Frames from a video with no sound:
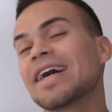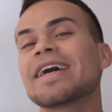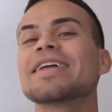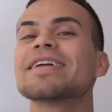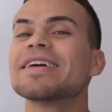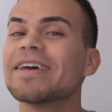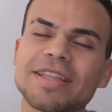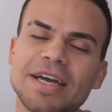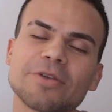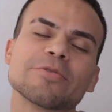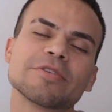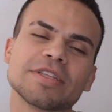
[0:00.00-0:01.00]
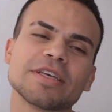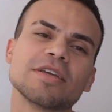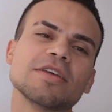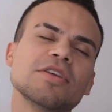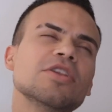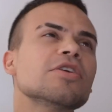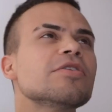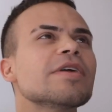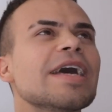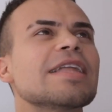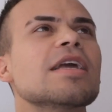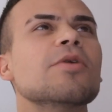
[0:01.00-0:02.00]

that really, you know,